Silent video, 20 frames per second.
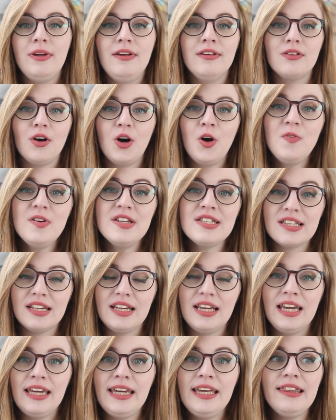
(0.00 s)
because
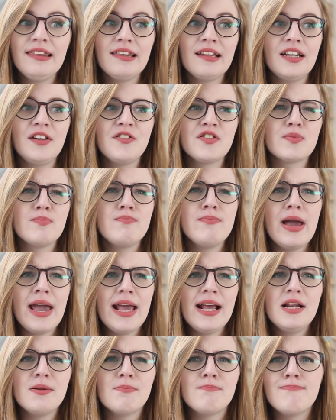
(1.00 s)
obviously Heathcliff's
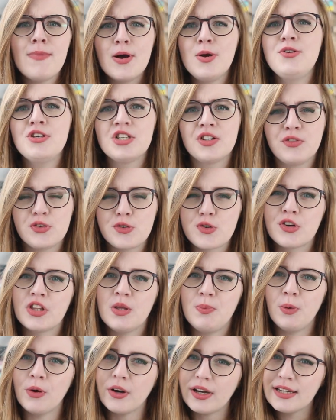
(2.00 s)
main motive during
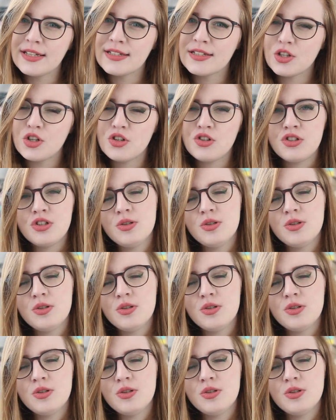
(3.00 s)
the book is